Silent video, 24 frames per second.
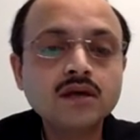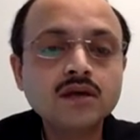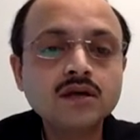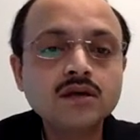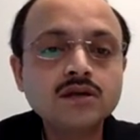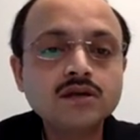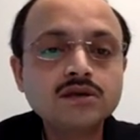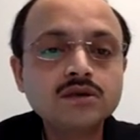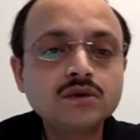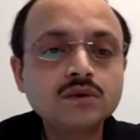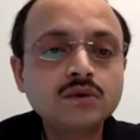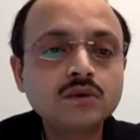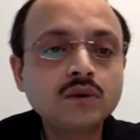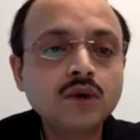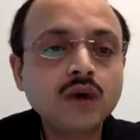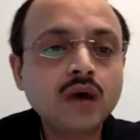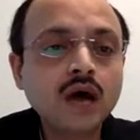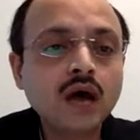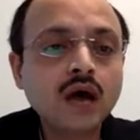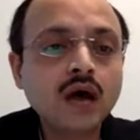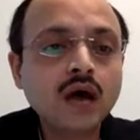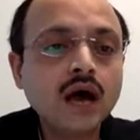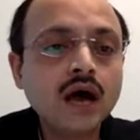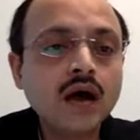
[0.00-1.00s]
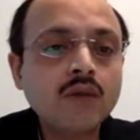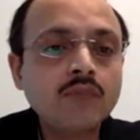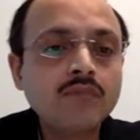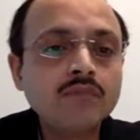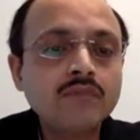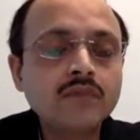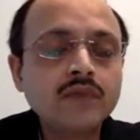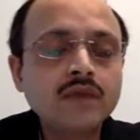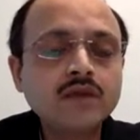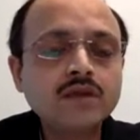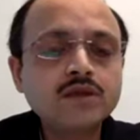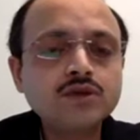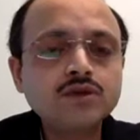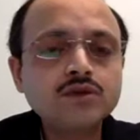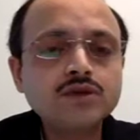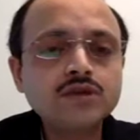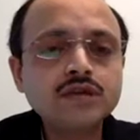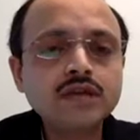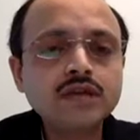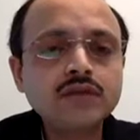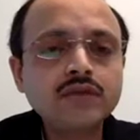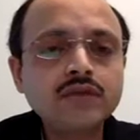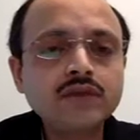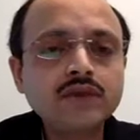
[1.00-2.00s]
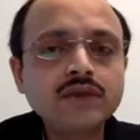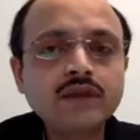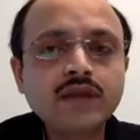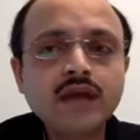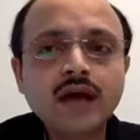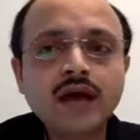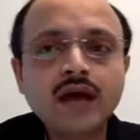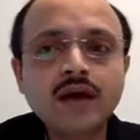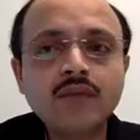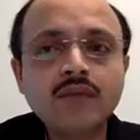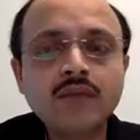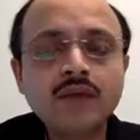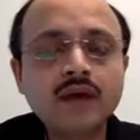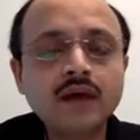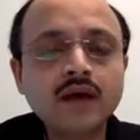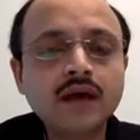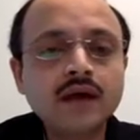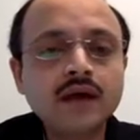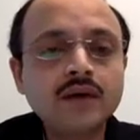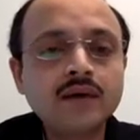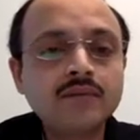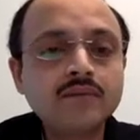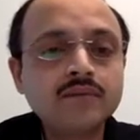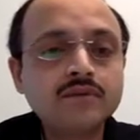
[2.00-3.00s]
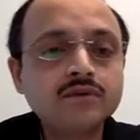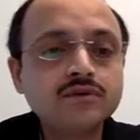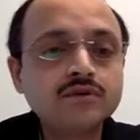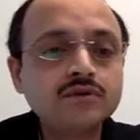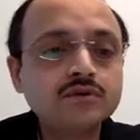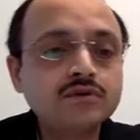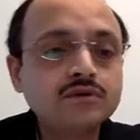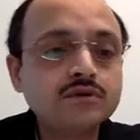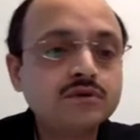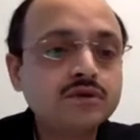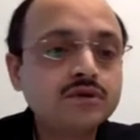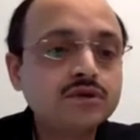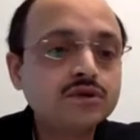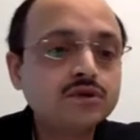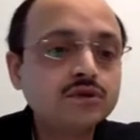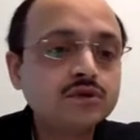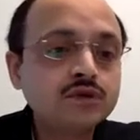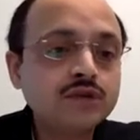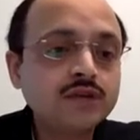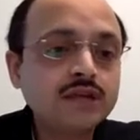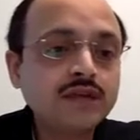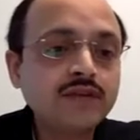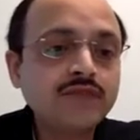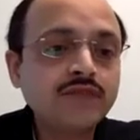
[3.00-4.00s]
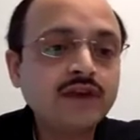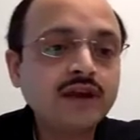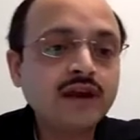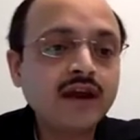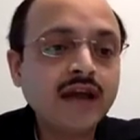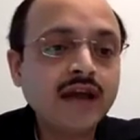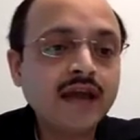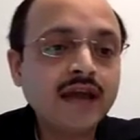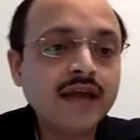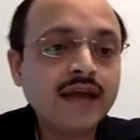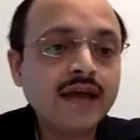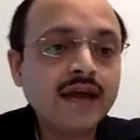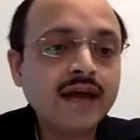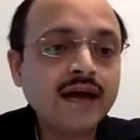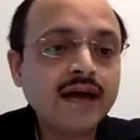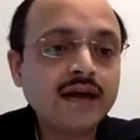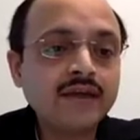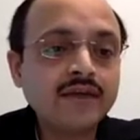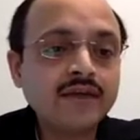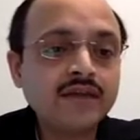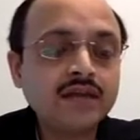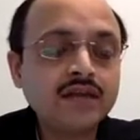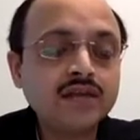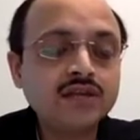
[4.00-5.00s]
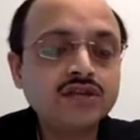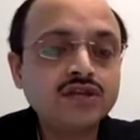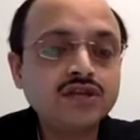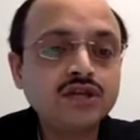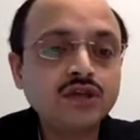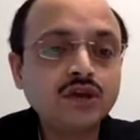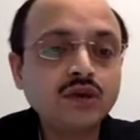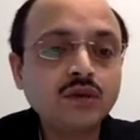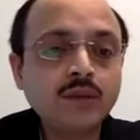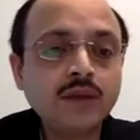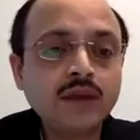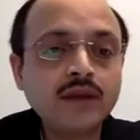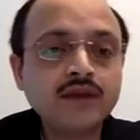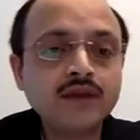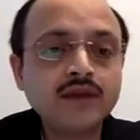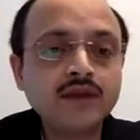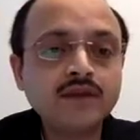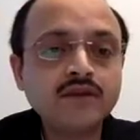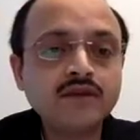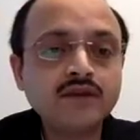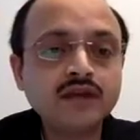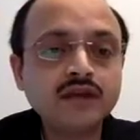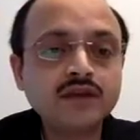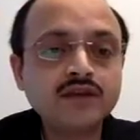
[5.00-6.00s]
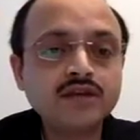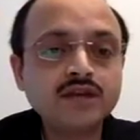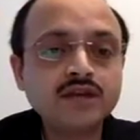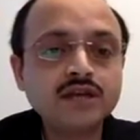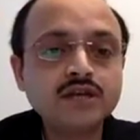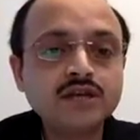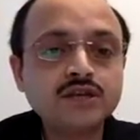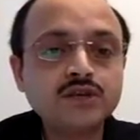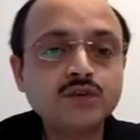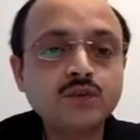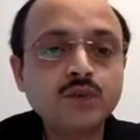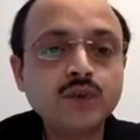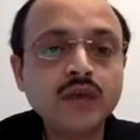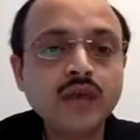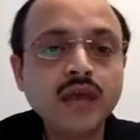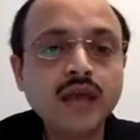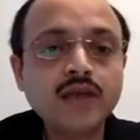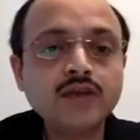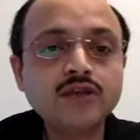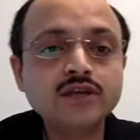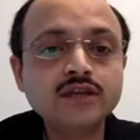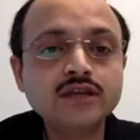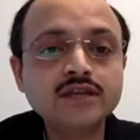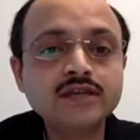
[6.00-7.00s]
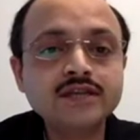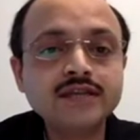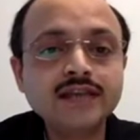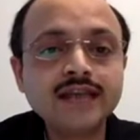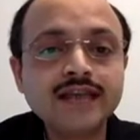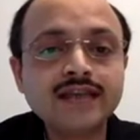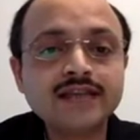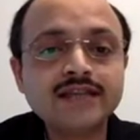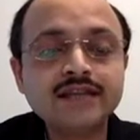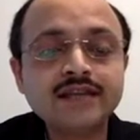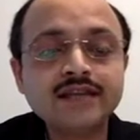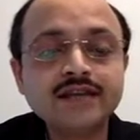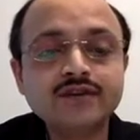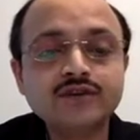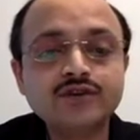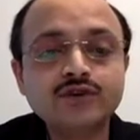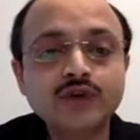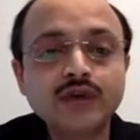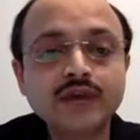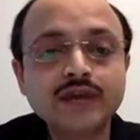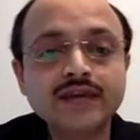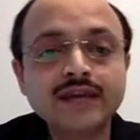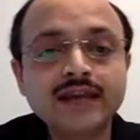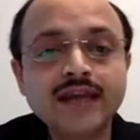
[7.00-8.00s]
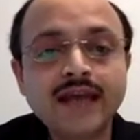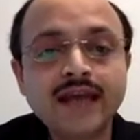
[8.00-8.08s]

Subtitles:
So to deal with the to deliver like these genome editing reagents, we actually selected a trait.